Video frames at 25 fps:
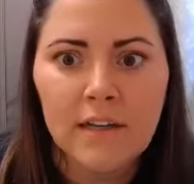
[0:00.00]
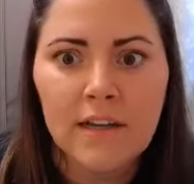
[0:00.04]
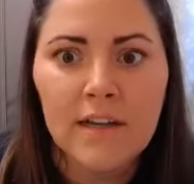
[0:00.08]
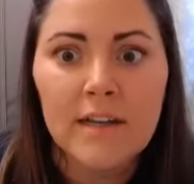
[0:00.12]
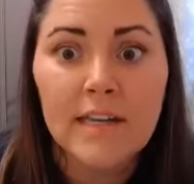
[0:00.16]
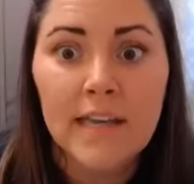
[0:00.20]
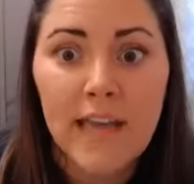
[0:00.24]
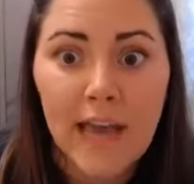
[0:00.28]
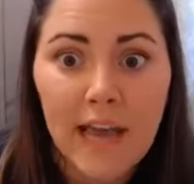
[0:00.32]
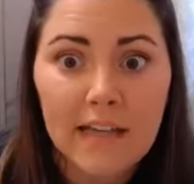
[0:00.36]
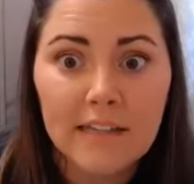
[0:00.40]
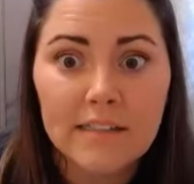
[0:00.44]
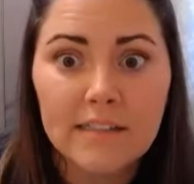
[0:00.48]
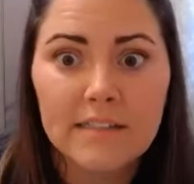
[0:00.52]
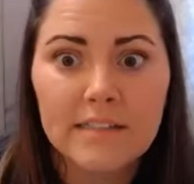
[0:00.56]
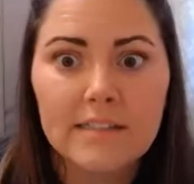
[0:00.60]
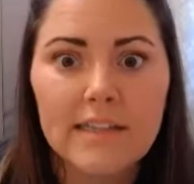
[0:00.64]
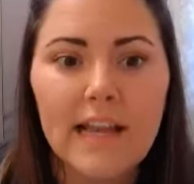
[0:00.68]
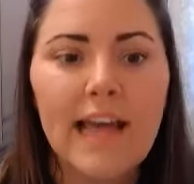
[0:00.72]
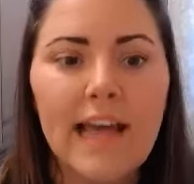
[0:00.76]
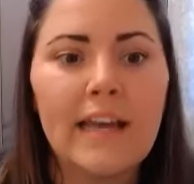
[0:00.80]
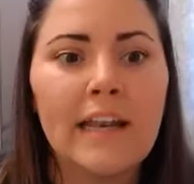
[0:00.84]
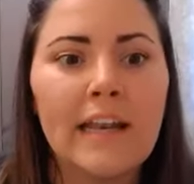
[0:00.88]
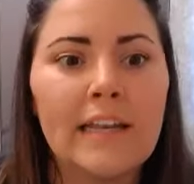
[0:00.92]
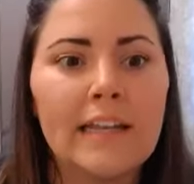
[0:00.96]
yes
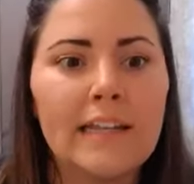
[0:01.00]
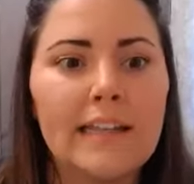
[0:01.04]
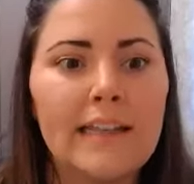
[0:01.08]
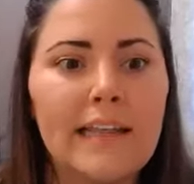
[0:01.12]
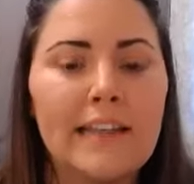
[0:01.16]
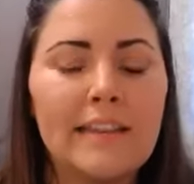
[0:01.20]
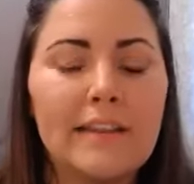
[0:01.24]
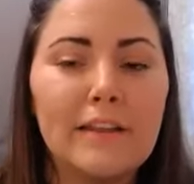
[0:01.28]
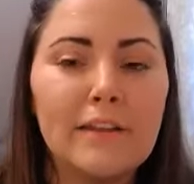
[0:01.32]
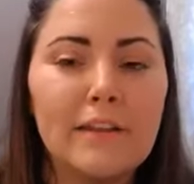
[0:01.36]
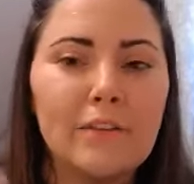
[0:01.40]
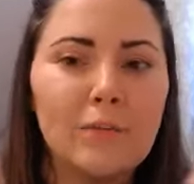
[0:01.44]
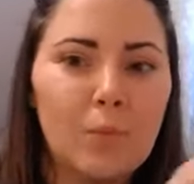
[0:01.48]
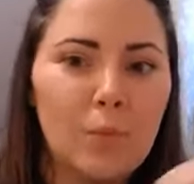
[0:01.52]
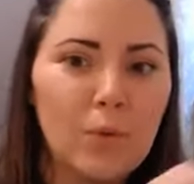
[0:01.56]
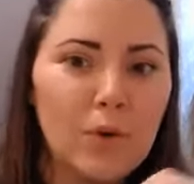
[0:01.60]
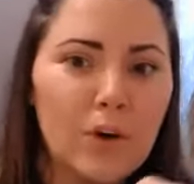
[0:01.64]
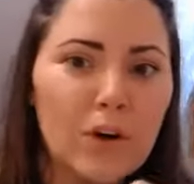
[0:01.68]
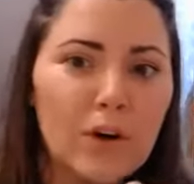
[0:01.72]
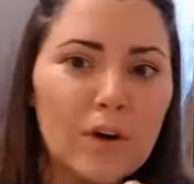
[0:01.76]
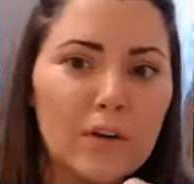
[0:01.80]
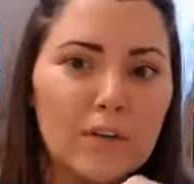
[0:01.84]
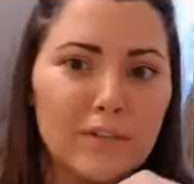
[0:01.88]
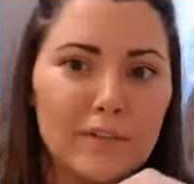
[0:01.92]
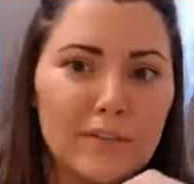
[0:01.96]
and then
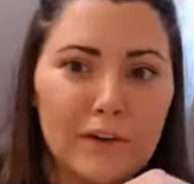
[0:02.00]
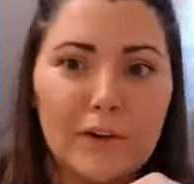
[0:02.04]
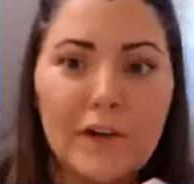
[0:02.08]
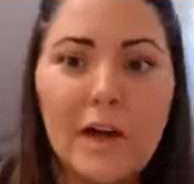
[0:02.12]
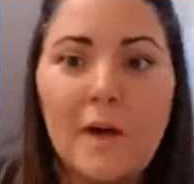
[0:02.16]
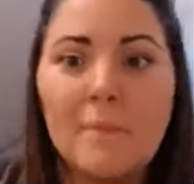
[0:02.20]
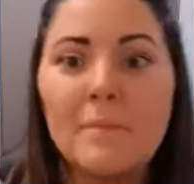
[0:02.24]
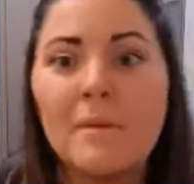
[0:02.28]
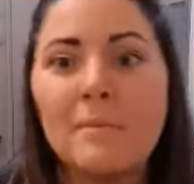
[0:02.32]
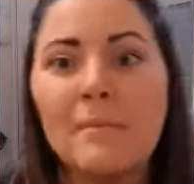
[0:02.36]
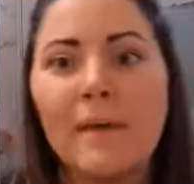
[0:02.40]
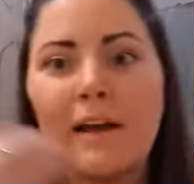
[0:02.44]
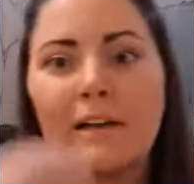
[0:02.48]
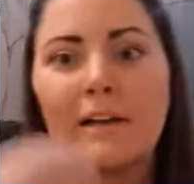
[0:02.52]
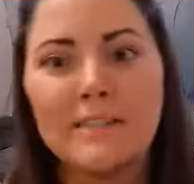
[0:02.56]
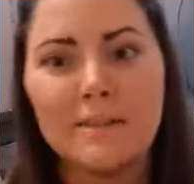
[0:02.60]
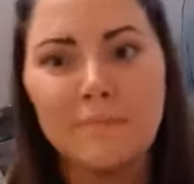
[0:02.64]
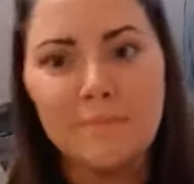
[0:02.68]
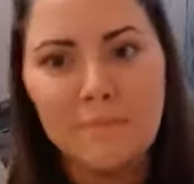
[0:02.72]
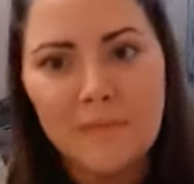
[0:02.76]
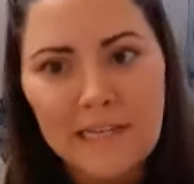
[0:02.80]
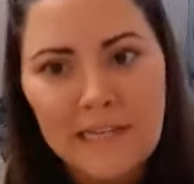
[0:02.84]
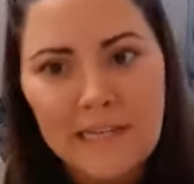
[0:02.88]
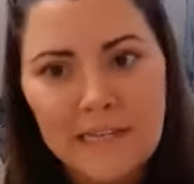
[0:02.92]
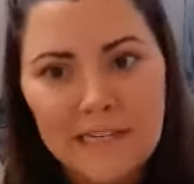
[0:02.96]
we're they're coming back to
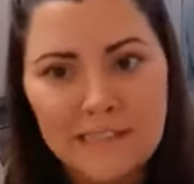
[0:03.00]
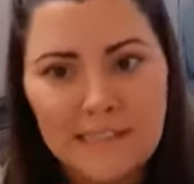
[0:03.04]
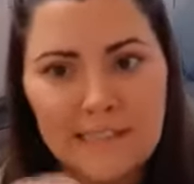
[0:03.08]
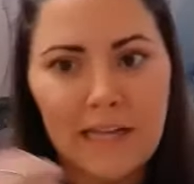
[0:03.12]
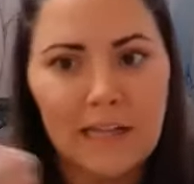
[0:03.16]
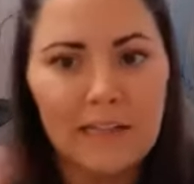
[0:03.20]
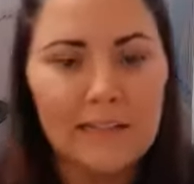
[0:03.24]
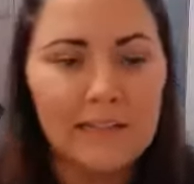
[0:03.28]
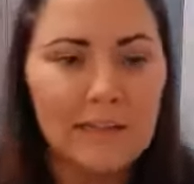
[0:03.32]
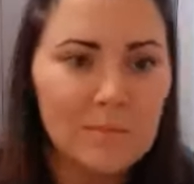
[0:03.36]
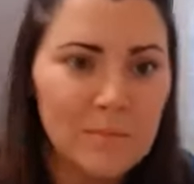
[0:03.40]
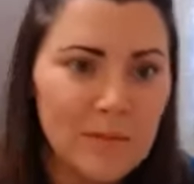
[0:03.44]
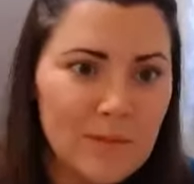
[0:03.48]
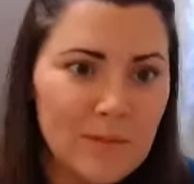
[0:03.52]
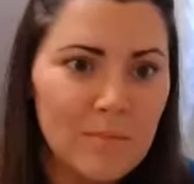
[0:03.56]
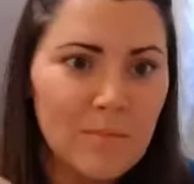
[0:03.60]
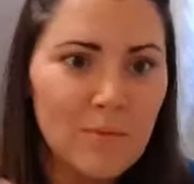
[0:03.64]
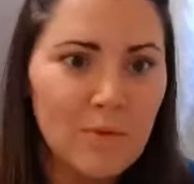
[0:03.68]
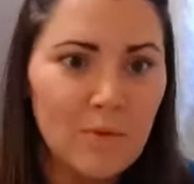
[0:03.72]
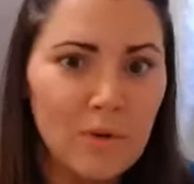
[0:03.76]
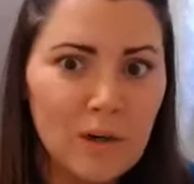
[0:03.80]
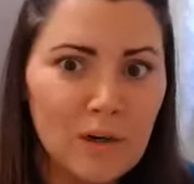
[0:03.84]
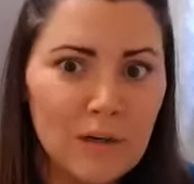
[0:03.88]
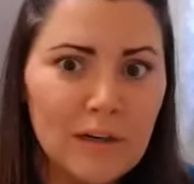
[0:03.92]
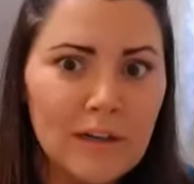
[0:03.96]
me and telling me
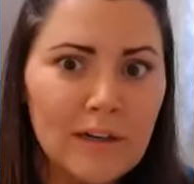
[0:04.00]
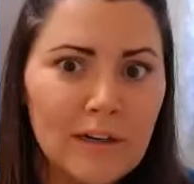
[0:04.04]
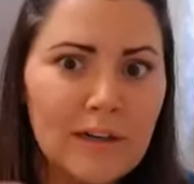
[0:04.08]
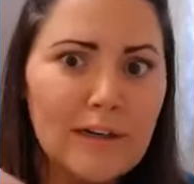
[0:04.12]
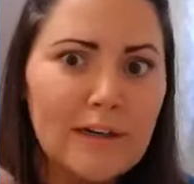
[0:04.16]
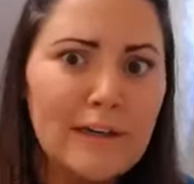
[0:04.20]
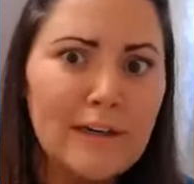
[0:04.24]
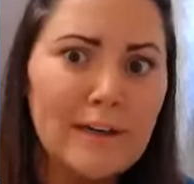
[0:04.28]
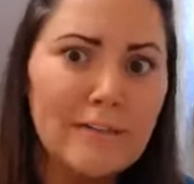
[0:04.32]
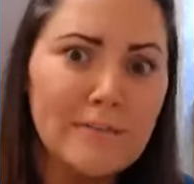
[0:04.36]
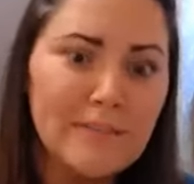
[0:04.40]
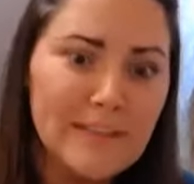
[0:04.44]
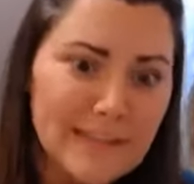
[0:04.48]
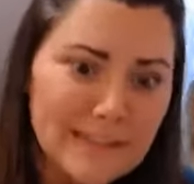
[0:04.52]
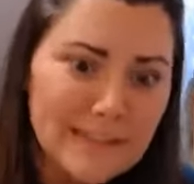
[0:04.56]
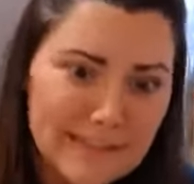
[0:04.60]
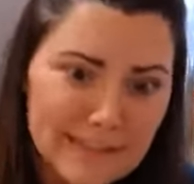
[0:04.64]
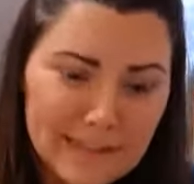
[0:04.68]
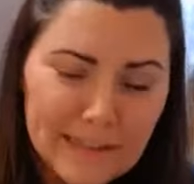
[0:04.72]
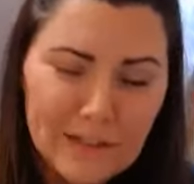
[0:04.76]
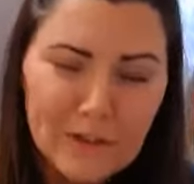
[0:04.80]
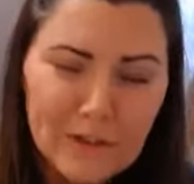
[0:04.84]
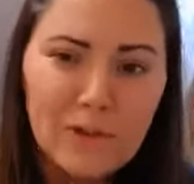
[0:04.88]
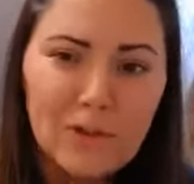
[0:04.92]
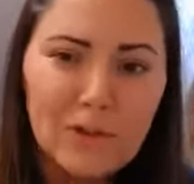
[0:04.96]
more of these
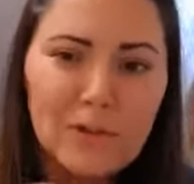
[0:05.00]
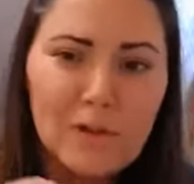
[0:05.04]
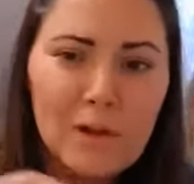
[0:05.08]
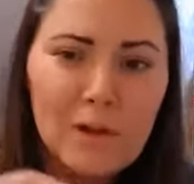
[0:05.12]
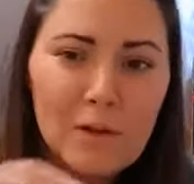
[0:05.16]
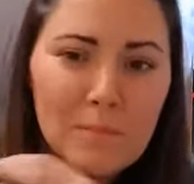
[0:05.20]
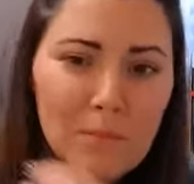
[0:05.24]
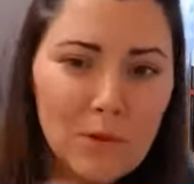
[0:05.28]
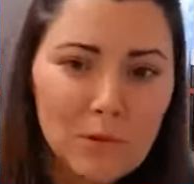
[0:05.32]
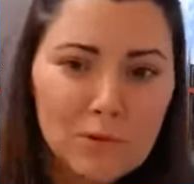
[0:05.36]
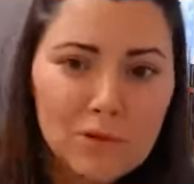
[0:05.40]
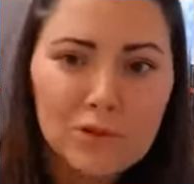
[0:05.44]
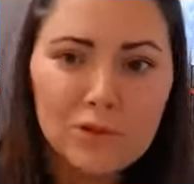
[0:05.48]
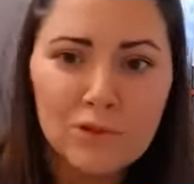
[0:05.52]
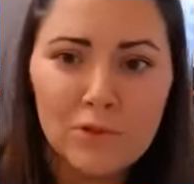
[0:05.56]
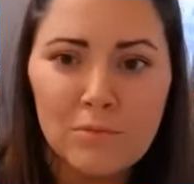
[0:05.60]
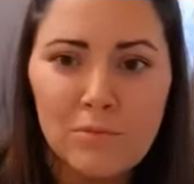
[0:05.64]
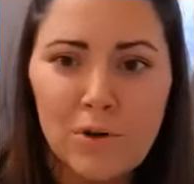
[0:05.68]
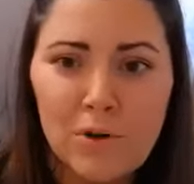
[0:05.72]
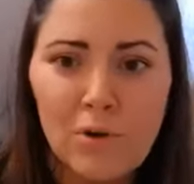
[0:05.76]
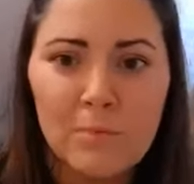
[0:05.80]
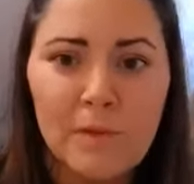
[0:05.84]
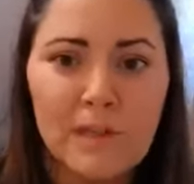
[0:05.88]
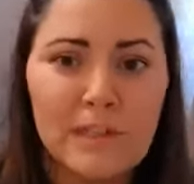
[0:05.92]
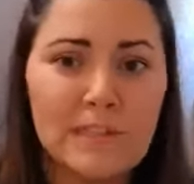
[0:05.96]
little emotional
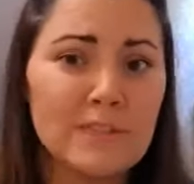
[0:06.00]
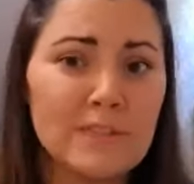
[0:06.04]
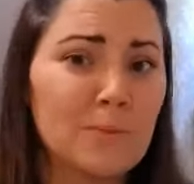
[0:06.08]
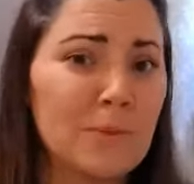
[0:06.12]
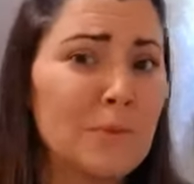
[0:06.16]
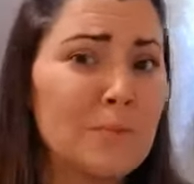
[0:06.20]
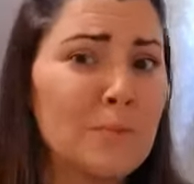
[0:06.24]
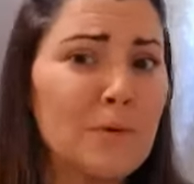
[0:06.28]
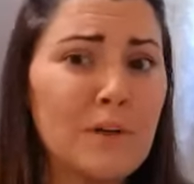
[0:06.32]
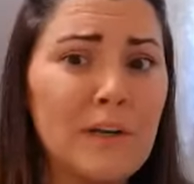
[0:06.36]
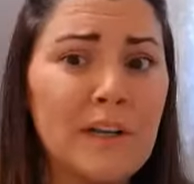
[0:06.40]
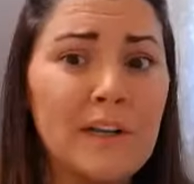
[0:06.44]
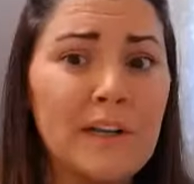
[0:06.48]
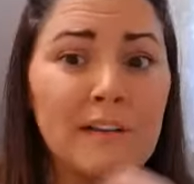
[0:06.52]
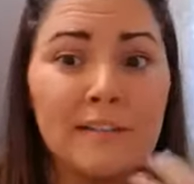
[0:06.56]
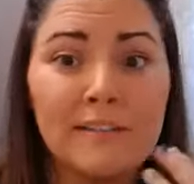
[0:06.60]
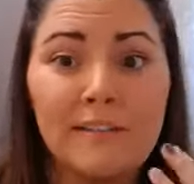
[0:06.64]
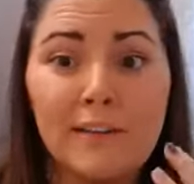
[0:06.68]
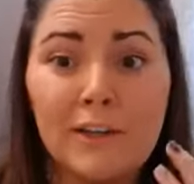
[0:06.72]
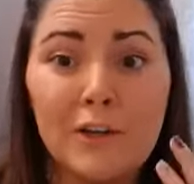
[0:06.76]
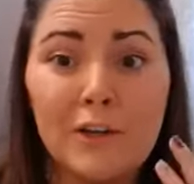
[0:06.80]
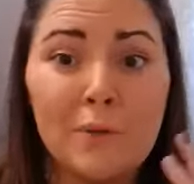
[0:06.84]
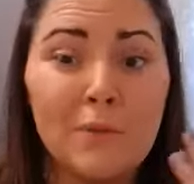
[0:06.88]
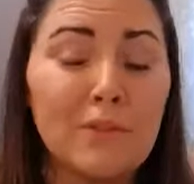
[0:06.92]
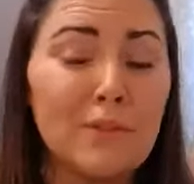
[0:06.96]
moments we're putting
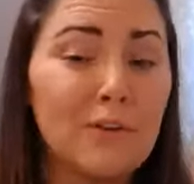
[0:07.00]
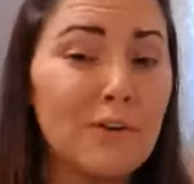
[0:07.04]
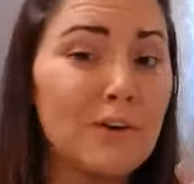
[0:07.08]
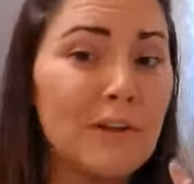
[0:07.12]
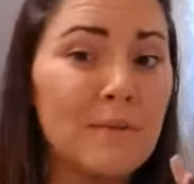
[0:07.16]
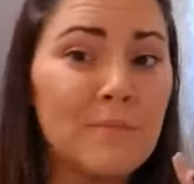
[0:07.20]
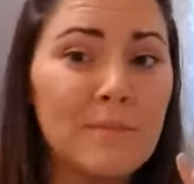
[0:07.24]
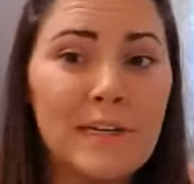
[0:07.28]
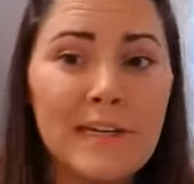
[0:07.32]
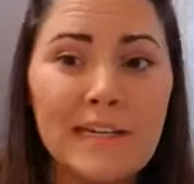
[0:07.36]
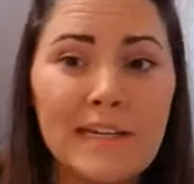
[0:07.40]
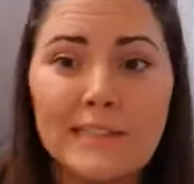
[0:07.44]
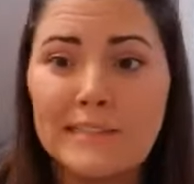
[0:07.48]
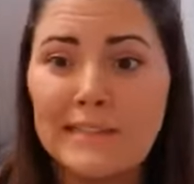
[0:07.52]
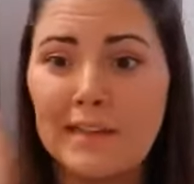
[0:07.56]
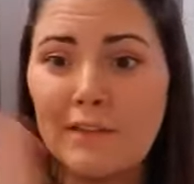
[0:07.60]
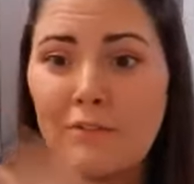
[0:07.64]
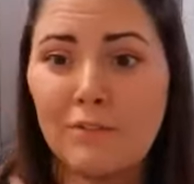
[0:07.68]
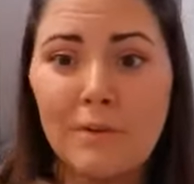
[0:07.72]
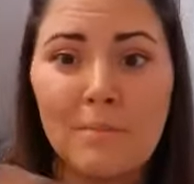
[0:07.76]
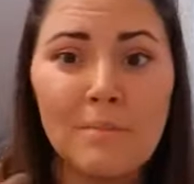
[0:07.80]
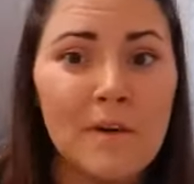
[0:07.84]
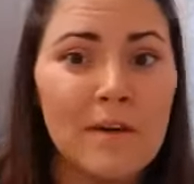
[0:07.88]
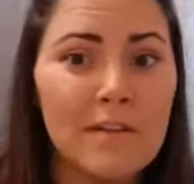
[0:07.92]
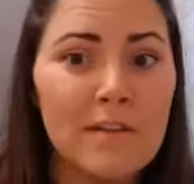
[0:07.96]
you know 30 minutes
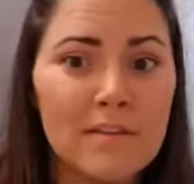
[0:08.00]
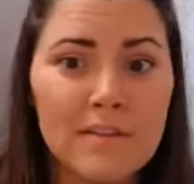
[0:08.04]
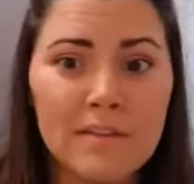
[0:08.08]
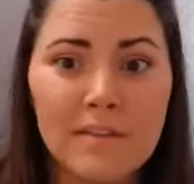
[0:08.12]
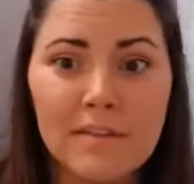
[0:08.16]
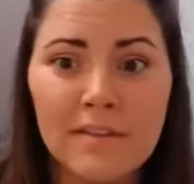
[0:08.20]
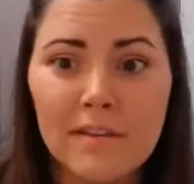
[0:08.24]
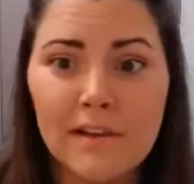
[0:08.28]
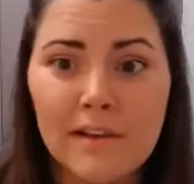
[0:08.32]
every month